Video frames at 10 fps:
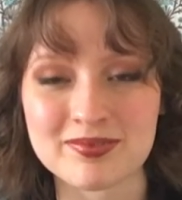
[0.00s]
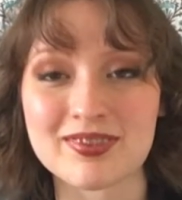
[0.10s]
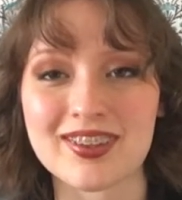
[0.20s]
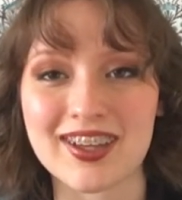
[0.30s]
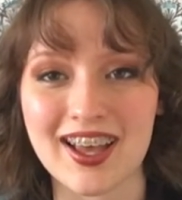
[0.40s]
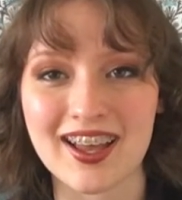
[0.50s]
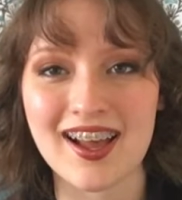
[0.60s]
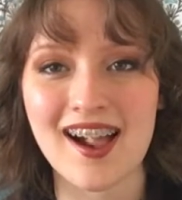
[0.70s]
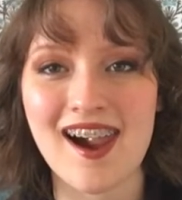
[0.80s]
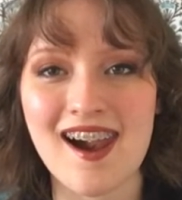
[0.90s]
Okay.
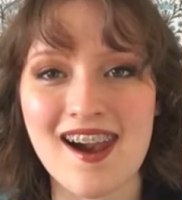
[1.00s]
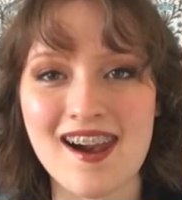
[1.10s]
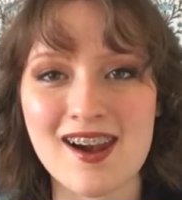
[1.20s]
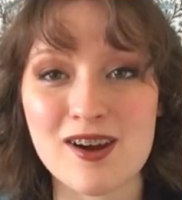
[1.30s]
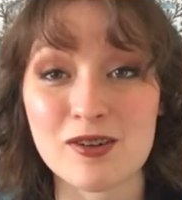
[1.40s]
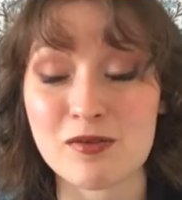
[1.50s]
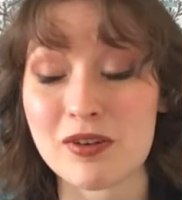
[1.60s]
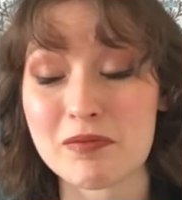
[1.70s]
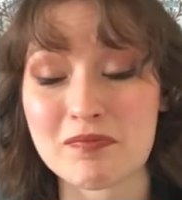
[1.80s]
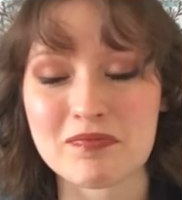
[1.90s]

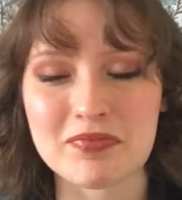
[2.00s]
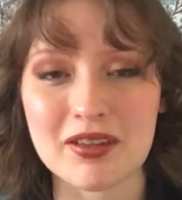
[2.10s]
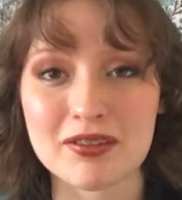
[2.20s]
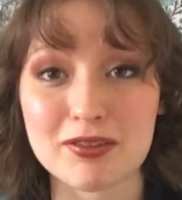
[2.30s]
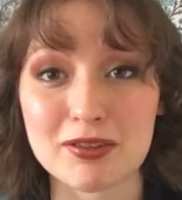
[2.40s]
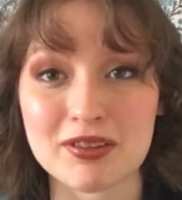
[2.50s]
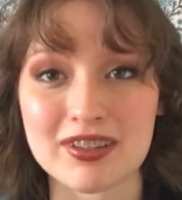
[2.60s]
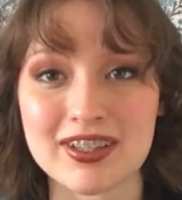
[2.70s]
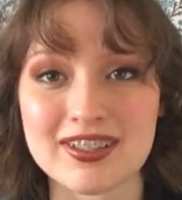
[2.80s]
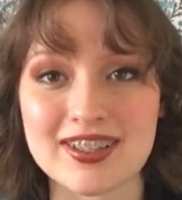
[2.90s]
Well,
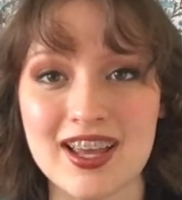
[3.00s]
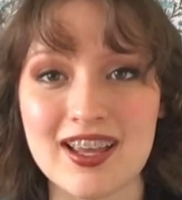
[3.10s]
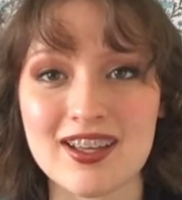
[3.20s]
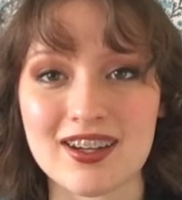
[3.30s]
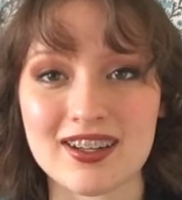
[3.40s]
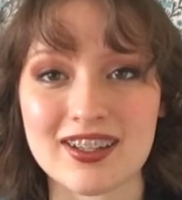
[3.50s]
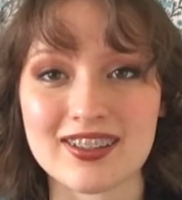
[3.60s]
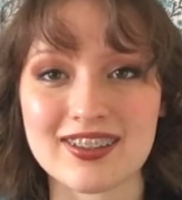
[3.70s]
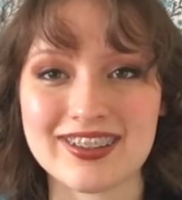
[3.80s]
certainly a take on it.